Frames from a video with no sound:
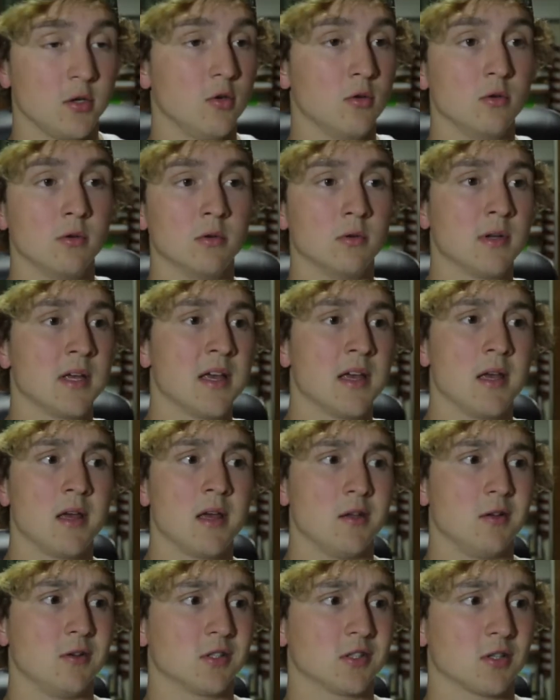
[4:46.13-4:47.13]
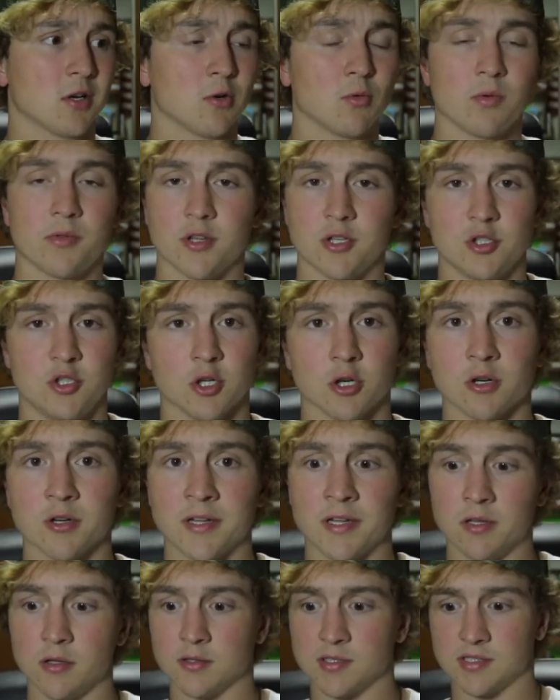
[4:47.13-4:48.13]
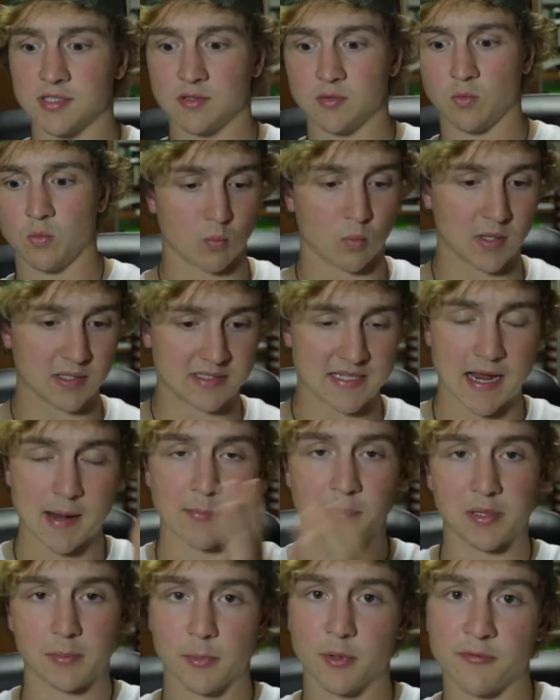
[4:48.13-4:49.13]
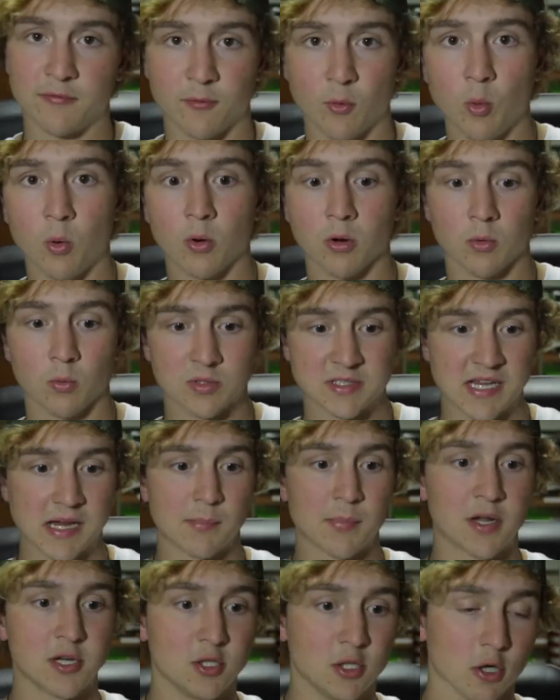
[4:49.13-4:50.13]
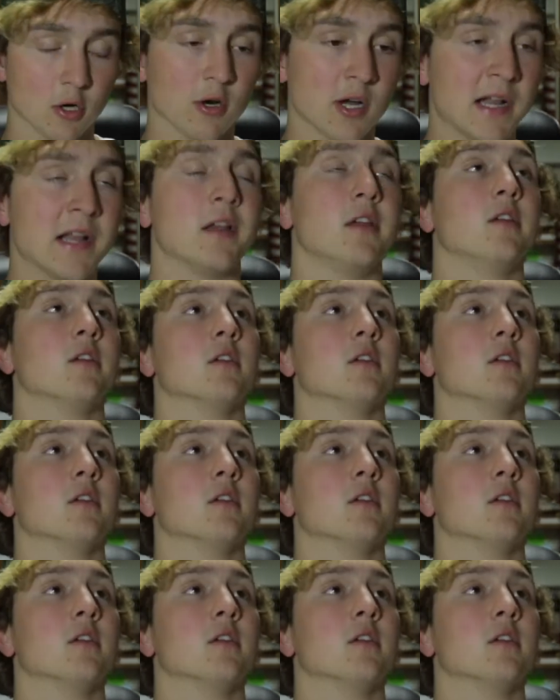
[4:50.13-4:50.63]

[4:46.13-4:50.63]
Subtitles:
You start with a journey, you see what's happening before, what's happening during,